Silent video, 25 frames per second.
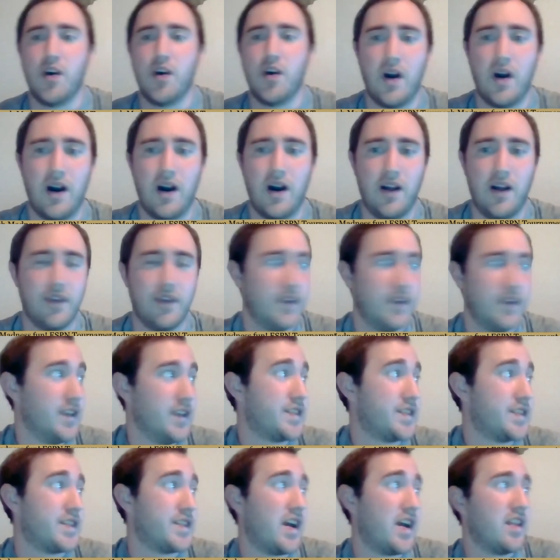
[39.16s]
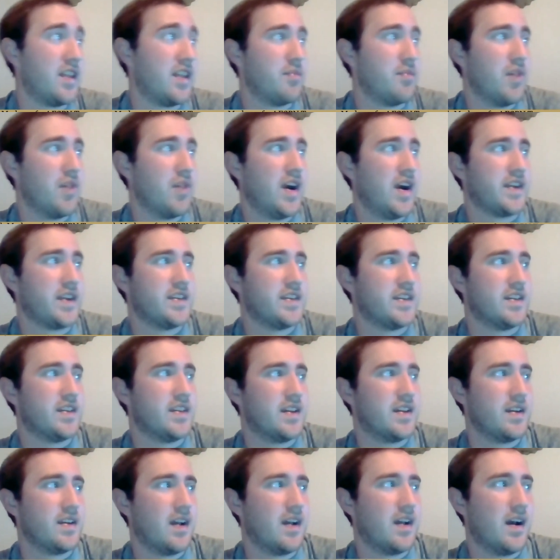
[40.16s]
on this side of the
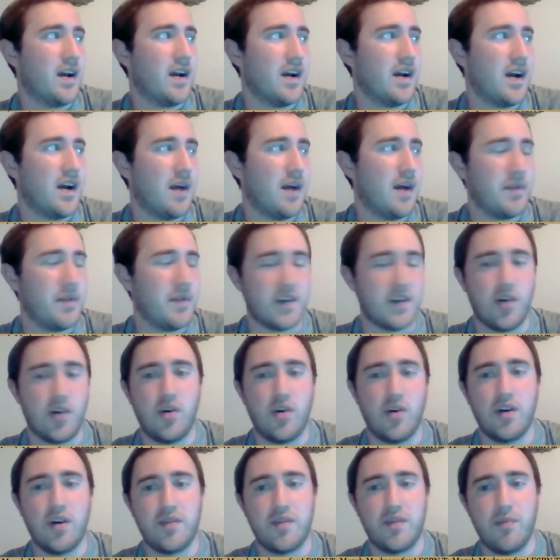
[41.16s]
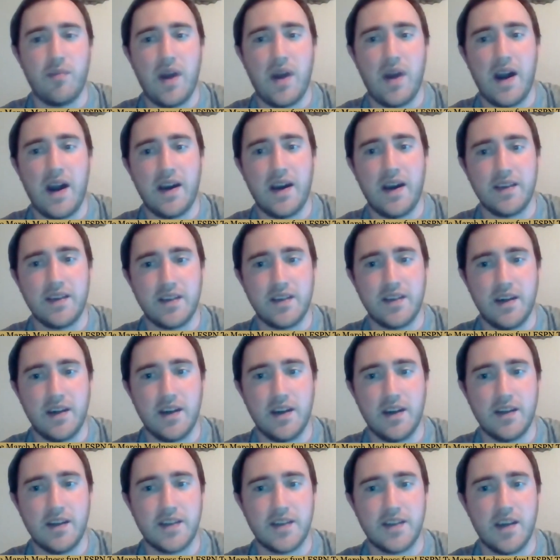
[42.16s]
bracket, I'm going to go with Matt
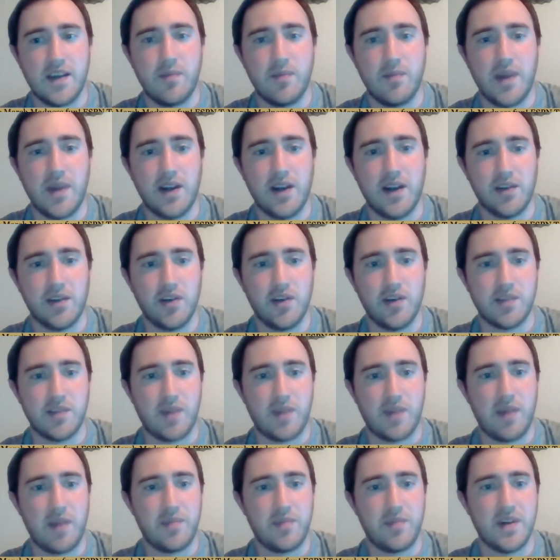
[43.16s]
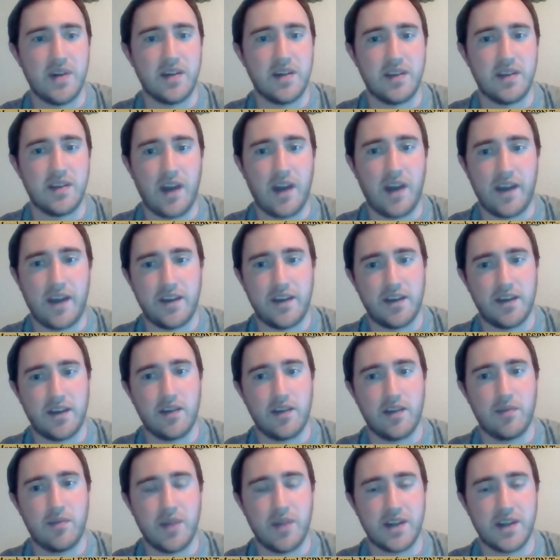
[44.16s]
and say Baylor is my pick. I think
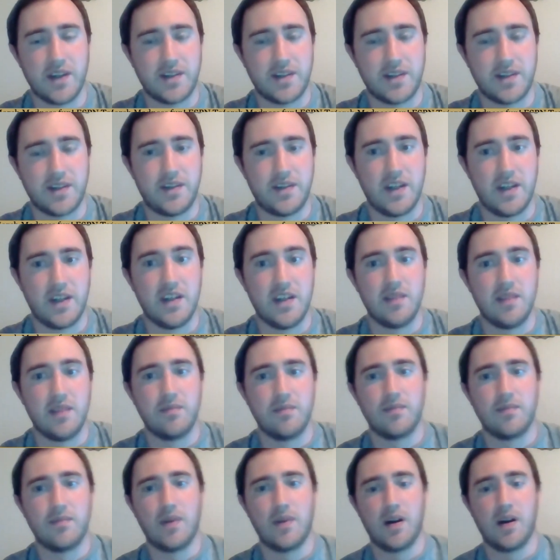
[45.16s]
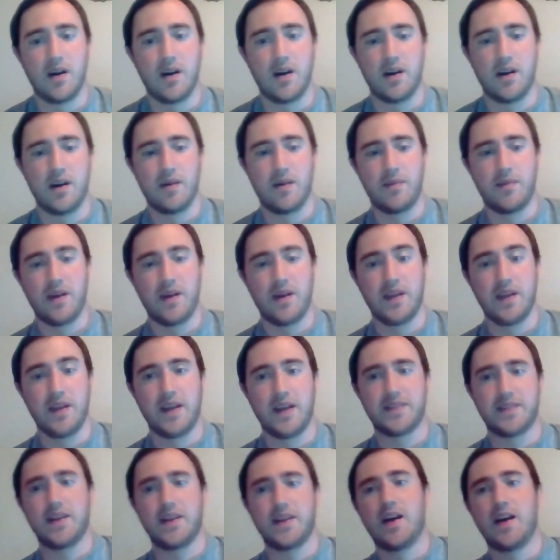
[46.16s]
they're the best team on
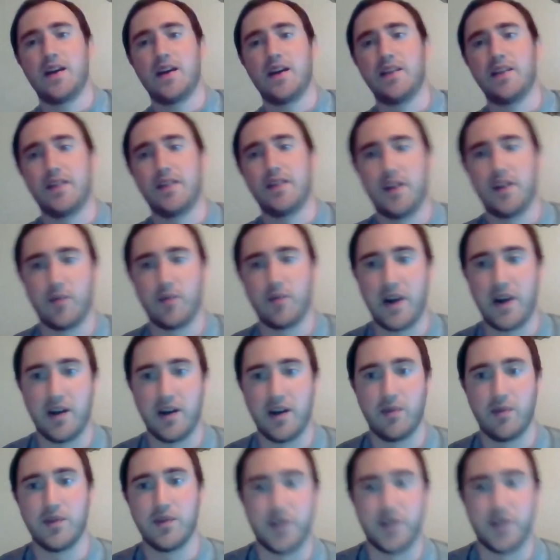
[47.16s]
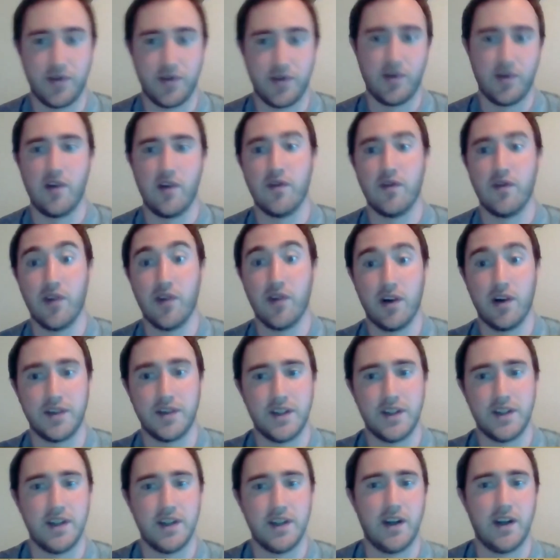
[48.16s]
that side. They're my number 2 overall
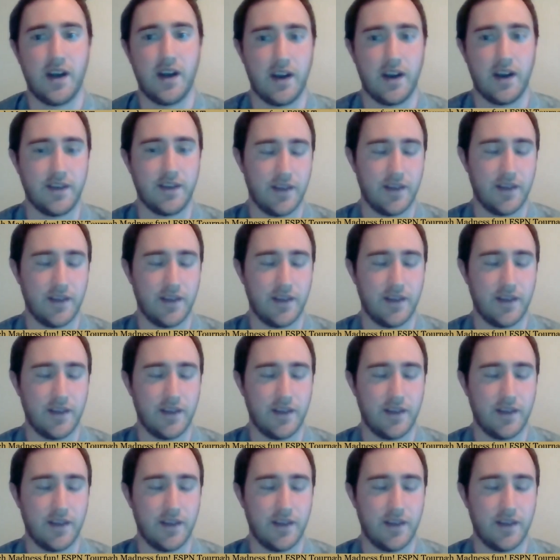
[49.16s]
seed, and